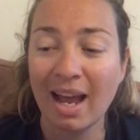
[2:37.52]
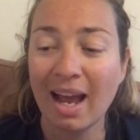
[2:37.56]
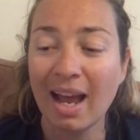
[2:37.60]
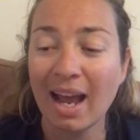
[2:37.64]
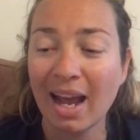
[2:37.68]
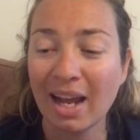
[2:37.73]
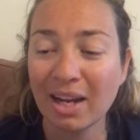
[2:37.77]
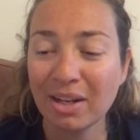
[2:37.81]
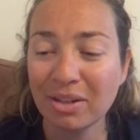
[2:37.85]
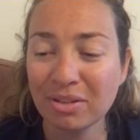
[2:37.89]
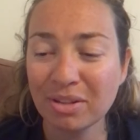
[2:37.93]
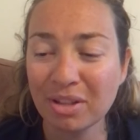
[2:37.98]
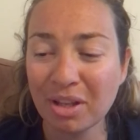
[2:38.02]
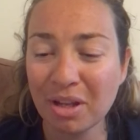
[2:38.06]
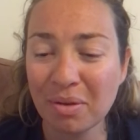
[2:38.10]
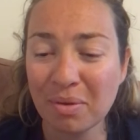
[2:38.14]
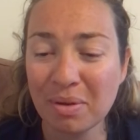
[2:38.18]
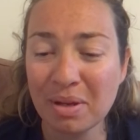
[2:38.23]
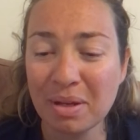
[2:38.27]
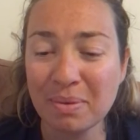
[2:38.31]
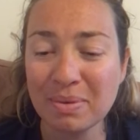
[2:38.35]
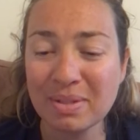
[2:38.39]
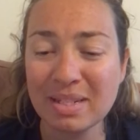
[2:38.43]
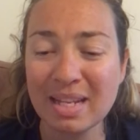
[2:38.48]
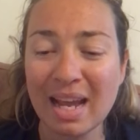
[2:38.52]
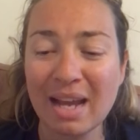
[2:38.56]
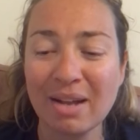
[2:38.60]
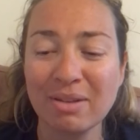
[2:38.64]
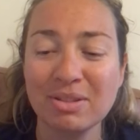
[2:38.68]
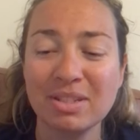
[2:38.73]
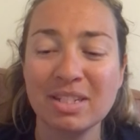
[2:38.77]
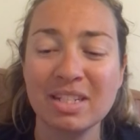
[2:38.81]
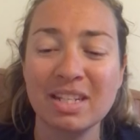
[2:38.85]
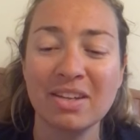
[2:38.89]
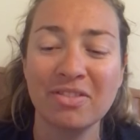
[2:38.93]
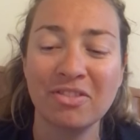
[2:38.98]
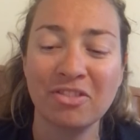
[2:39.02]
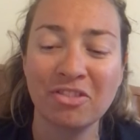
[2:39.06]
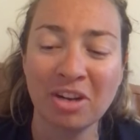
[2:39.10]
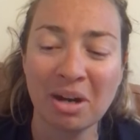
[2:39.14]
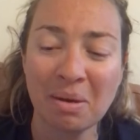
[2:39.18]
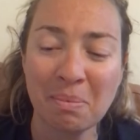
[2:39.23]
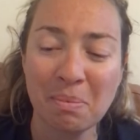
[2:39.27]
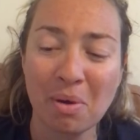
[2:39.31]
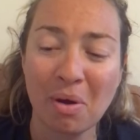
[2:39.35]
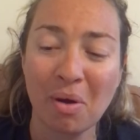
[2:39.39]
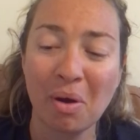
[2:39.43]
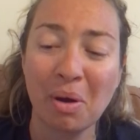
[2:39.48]
And although he was out to give
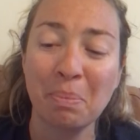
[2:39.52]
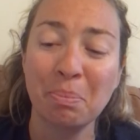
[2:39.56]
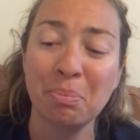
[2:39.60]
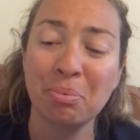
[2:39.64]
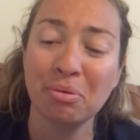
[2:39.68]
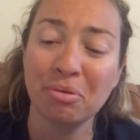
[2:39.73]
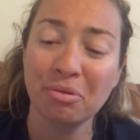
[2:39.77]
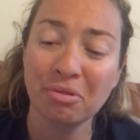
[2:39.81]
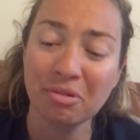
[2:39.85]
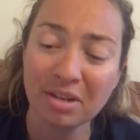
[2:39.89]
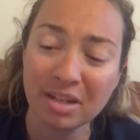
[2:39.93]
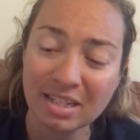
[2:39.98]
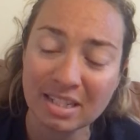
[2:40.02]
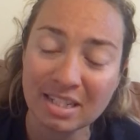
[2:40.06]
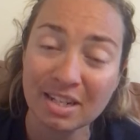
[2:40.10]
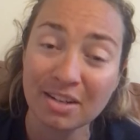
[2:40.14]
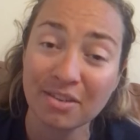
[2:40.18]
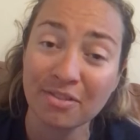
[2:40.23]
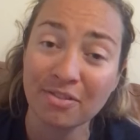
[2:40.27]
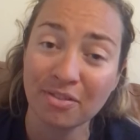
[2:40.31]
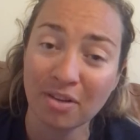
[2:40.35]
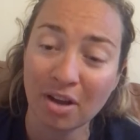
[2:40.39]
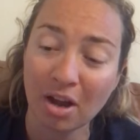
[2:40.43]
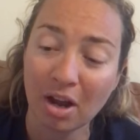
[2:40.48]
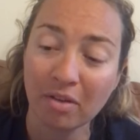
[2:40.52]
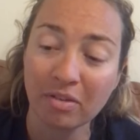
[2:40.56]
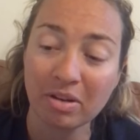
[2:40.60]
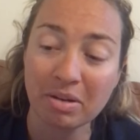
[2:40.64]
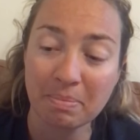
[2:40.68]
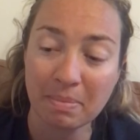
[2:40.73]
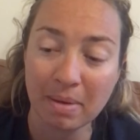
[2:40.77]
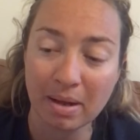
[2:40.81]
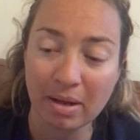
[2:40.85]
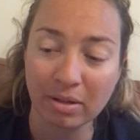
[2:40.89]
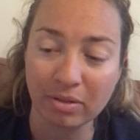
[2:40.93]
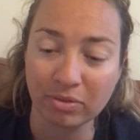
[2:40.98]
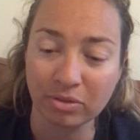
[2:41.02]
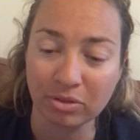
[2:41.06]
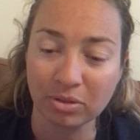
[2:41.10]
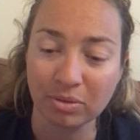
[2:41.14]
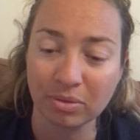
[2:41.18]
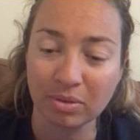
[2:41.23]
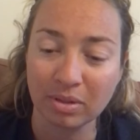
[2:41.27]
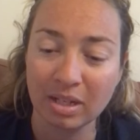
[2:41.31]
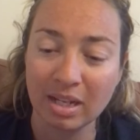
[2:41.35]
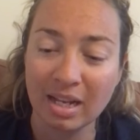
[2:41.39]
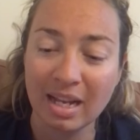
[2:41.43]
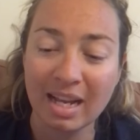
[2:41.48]
Grandma a pretty fiery mouthful,
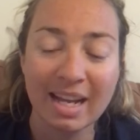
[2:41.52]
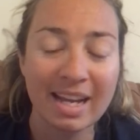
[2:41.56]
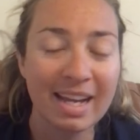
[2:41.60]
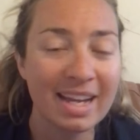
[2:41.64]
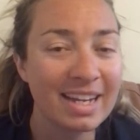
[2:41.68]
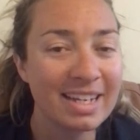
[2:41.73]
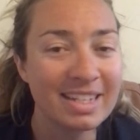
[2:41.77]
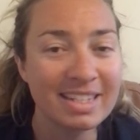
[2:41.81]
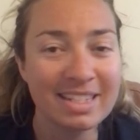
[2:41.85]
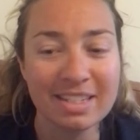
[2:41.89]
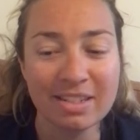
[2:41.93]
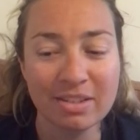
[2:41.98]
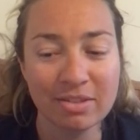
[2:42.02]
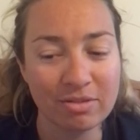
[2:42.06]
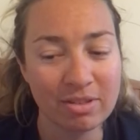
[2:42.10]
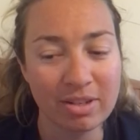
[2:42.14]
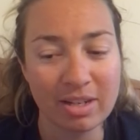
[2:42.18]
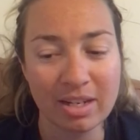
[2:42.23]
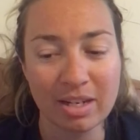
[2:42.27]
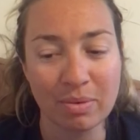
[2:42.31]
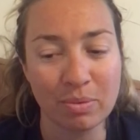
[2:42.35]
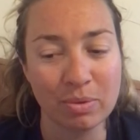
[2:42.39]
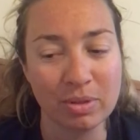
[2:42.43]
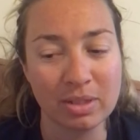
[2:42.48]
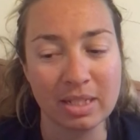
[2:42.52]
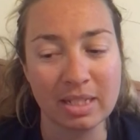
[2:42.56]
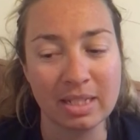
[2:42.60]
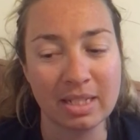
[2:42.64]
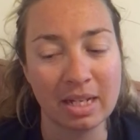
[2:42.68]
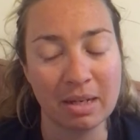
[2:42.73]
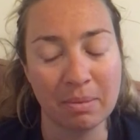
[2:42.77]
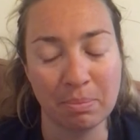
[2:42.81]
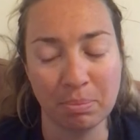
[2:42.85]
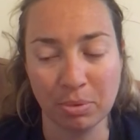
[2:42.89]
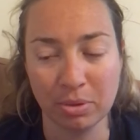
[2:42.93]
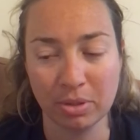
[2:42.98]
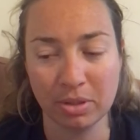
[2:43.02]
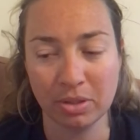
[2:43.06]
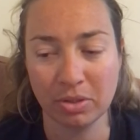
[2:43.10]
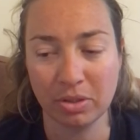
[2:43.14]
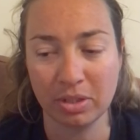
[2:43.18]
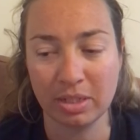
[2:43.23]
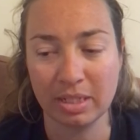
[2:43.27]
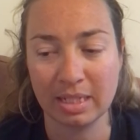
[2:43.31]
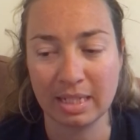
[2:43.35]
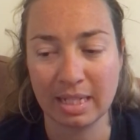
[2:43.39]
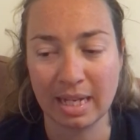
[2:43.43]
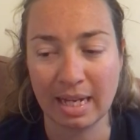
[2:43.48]
he didn't really want a dead body on
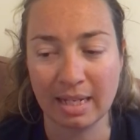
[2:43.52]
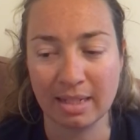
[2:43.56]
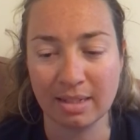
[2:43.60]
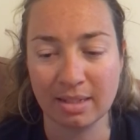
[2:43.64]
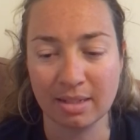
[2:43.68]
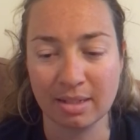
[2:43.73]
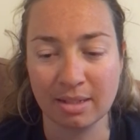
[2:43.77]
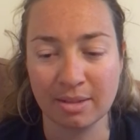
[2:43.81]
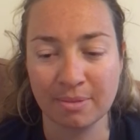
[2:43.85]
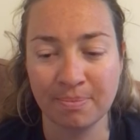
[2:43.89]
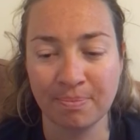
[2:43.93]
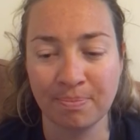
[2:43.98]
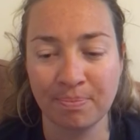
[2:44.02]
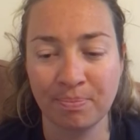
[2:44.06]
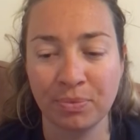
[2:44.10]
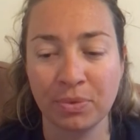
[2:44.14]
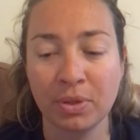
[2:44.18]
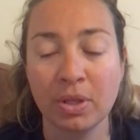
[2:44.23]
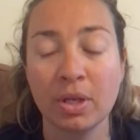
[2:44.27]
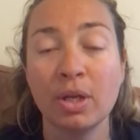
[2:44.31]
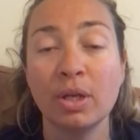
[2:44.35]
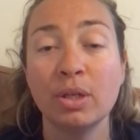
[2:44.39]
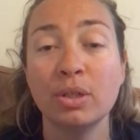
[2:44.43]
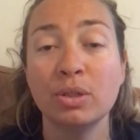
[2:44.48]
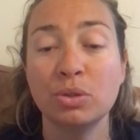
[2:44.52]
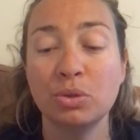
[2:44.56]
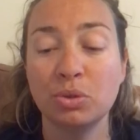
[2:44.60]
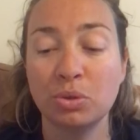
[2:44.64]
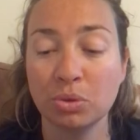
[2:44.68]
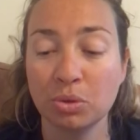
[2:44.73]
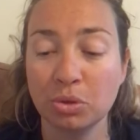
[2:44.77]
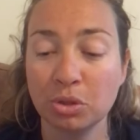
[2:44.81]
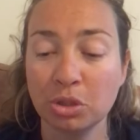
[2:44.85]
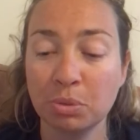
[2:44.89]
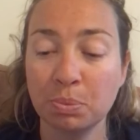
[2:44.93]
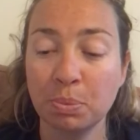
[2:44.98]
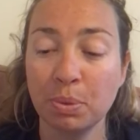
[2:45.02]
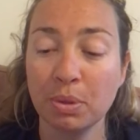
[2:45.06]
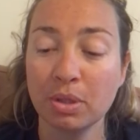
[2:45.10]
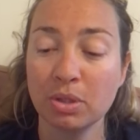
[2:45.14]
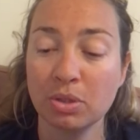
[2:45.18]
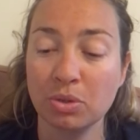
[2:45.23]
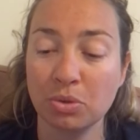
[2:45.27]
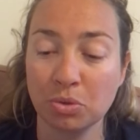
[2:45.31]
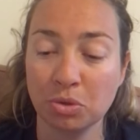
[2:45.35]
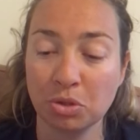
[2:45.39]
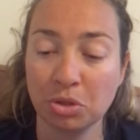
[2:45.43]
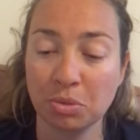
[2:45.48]
his hands. George put the
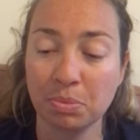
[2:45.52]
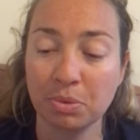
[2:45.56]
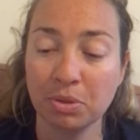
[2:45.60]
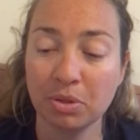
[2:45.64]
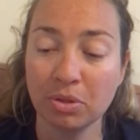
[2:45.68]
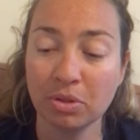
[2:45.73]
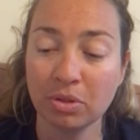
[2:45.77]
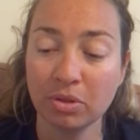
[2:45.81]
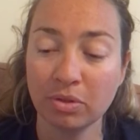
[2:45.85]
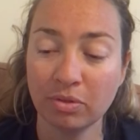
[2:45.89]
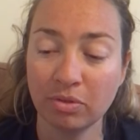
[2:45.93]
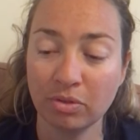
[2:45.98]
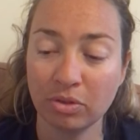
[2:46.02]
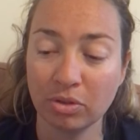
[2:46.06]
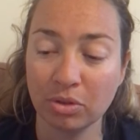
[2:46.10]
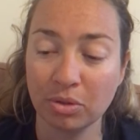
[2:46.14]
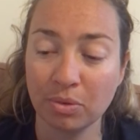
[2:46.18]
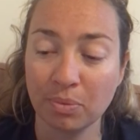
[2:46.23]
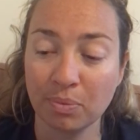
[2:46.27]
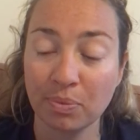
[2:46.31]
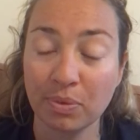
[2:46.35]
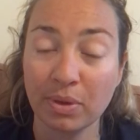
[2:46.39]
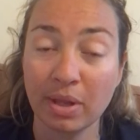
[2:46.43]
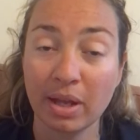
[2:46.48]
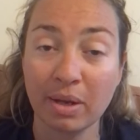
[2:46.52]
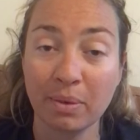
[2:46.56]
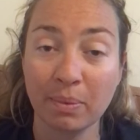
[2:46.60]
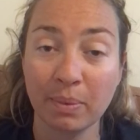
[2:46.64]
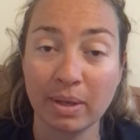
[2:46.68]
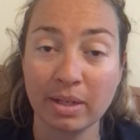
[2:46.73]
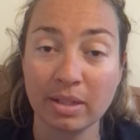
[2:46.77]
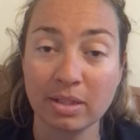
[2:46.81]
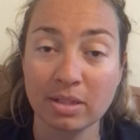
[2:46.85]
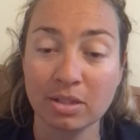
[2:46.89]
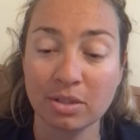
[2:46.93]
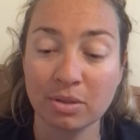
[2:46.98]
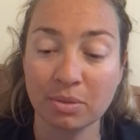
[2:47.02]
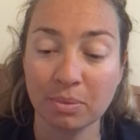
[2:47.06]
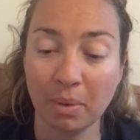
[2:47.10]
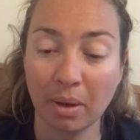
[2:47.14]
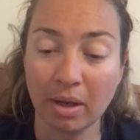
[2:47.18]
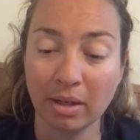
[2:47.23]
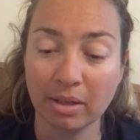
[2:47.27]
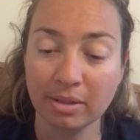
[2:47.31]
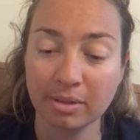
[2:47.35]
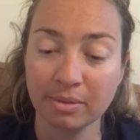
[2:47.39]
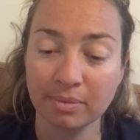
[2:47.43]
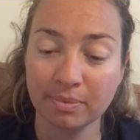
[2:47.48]
saucepan on the floor and went to
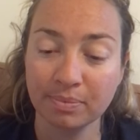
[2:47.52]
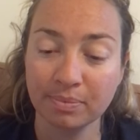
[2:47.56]
work.